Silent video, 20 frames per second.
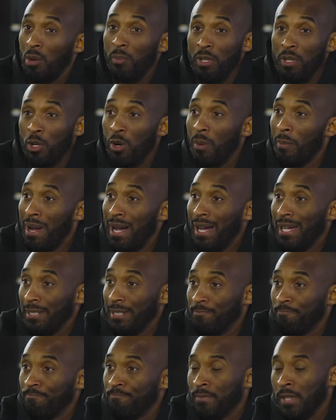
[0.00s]
me on mine.
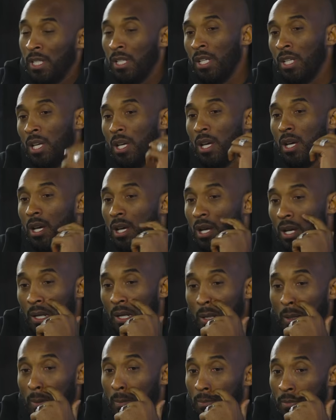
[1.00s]

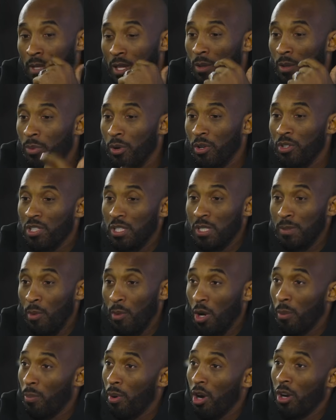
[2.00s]
Another person is
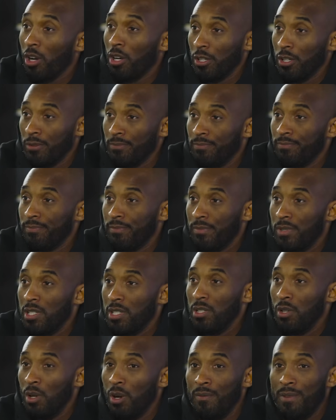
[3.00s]
Mark Parker,
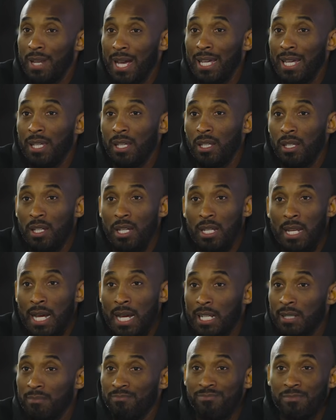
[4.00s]
CEO of Nike. He and
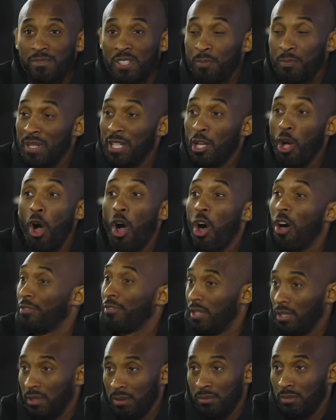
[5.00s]
I speak
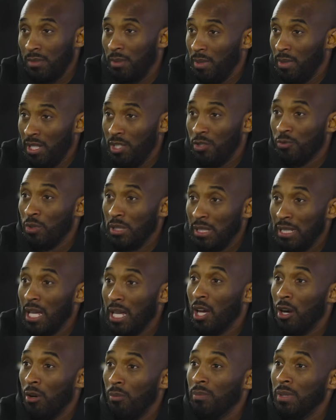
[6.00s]
often. I mean, he's really
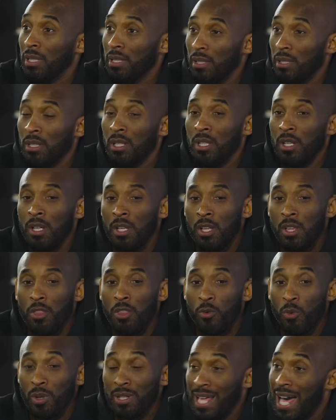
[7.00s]
helped me
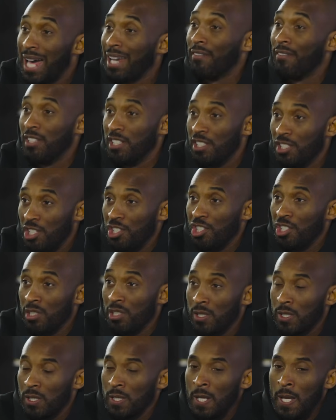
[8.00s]
through a lot of
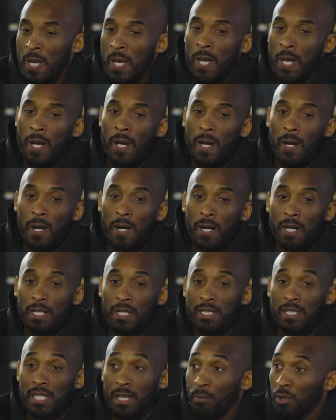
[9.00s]
decisions.
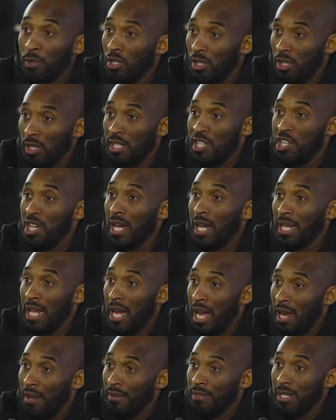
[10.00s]
Tim Cook and Johnny
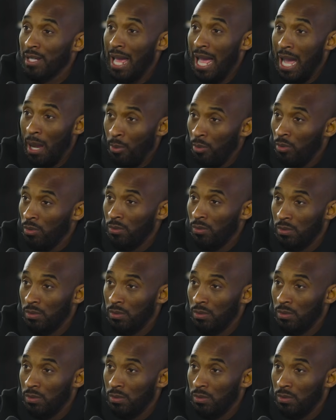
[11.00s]
Ives, Apple.